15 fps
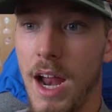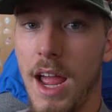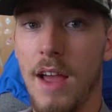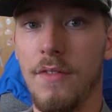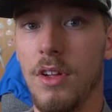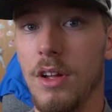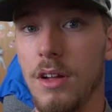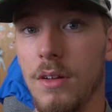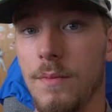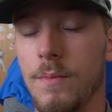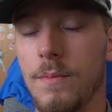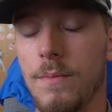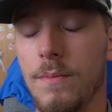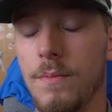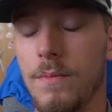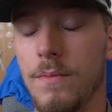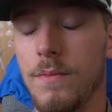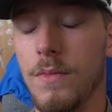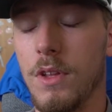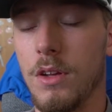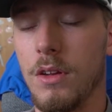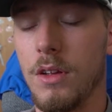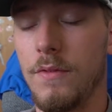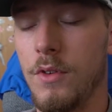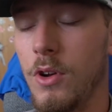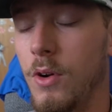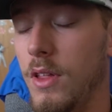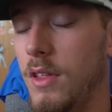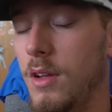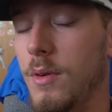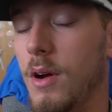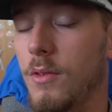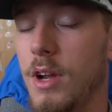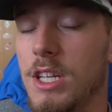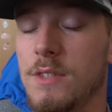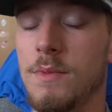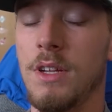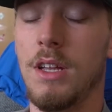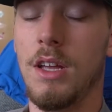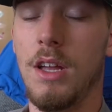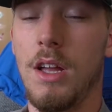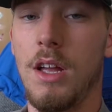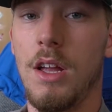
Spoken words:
I have the if you know anything about RaceMe,